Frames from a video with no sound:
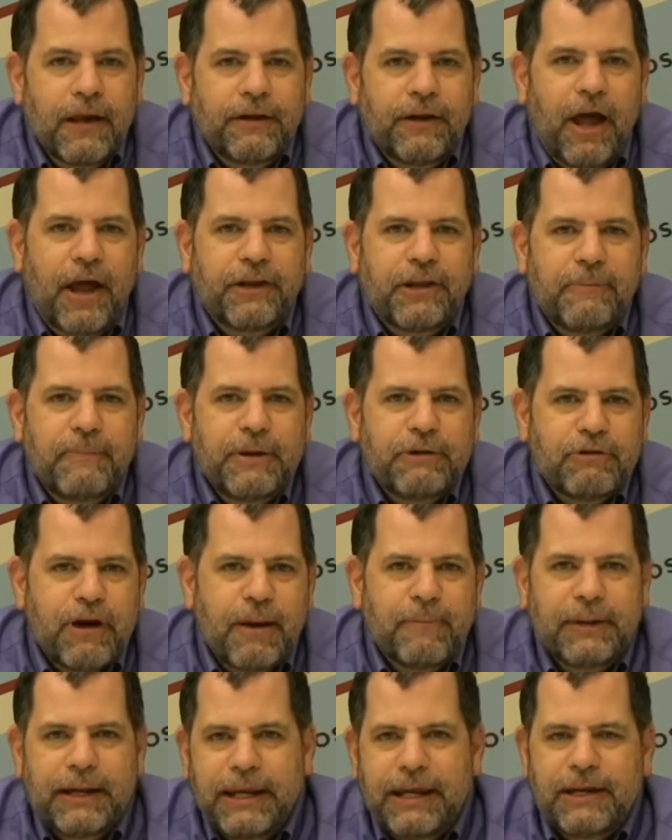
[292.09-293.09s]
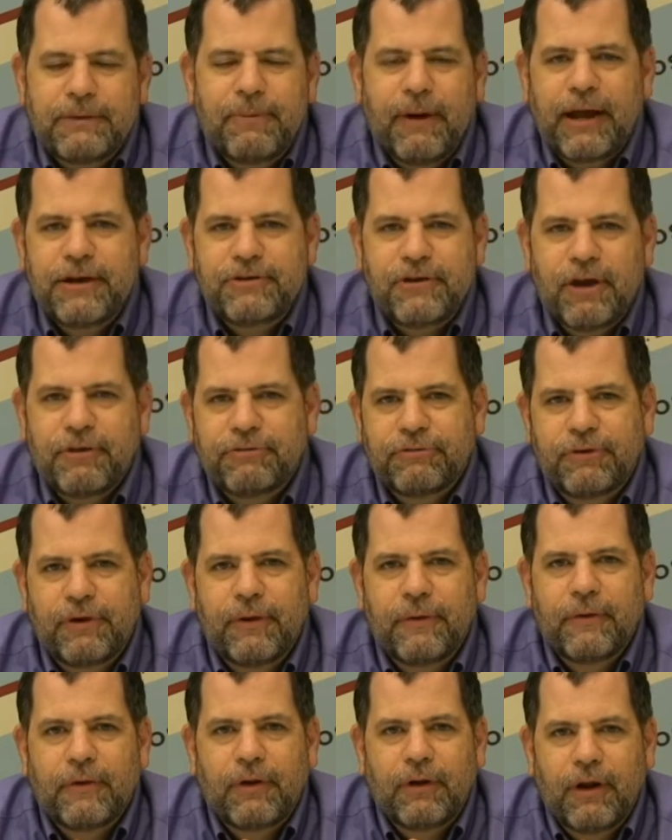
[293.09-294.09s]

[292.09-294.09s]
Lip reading: not to be remedied by just